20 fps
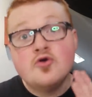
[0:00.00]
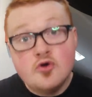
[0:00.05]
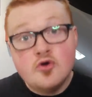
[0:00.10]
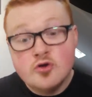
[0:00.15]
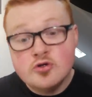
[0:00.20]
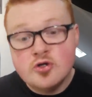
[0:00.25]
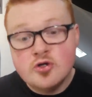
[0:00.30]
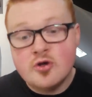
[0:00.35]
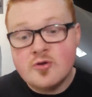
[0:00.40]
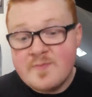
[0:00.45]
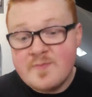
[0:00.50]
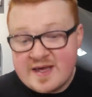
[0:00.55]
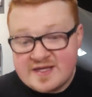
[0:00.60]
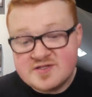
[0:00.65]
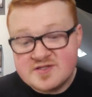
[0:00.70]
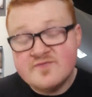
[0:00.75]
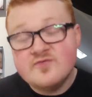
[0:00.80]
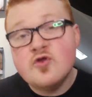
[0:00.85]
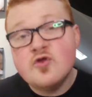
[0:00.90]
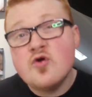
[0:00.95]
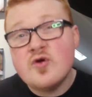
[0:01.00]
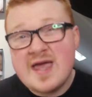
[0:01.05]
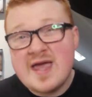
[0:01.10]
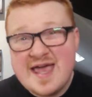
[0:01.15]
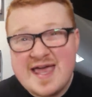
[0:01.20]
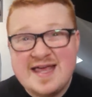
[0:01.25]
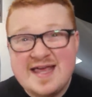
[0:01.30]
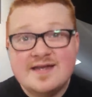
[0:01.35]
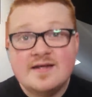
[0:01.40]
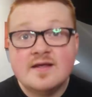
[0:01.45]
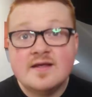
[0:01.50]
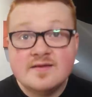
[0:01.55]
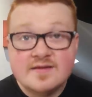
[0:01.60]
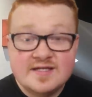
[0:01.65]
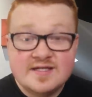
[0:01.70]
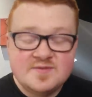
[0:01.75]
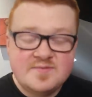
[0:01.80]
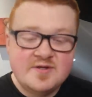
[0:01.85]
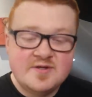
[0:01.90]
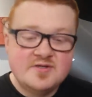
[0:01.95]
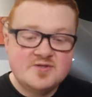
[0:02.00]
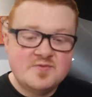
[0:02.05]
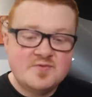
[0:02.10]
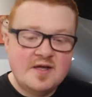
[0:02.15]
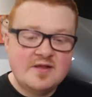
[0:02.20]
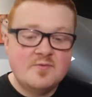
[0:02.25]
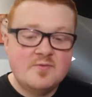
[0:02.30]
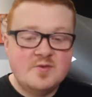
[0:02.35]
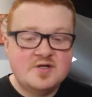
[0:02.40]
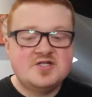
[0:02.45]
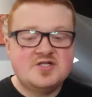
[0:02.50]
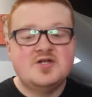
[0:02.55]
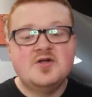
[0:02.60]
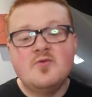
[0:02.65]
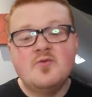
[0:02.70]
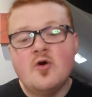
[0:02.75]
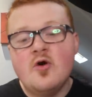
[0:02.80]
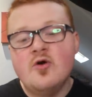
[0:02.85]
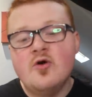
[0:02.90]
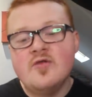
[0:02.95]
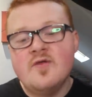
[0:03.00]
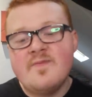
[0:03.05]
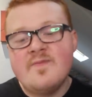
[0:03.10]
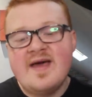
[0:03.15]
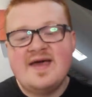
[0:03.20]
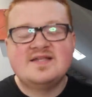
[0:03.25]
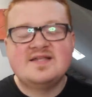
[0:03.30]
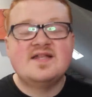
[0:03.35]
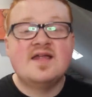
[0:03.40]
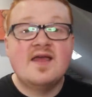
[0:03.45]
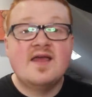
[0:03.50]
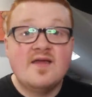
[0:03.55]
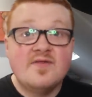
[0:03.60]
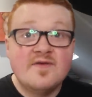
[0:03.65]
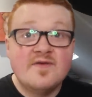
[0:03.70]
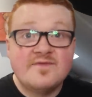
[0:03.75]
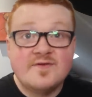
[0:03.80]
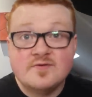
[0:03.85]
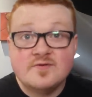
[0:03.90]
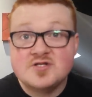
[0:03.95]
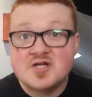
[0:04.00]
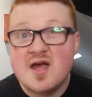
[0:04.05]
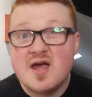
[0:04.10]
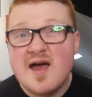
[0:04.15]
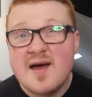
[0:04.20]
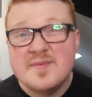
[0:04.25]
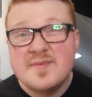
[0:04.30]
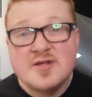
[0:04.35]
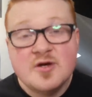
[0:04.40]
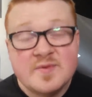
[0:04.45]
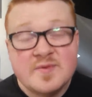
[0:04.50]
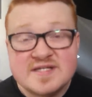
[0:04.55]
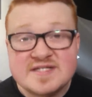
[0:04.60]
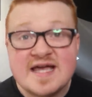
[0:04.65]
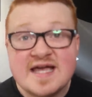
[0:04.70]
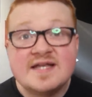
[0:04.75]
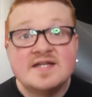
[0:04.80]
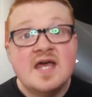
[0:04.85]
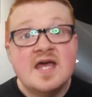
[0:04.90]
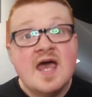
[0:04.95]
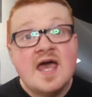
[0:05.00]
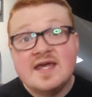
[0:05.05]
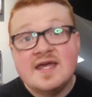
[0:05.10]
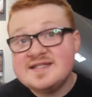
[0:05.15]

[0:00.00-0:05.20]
Good luck, best of luck in Lisbon as well, and wishing you all the best in the future. I'm a little bit sad.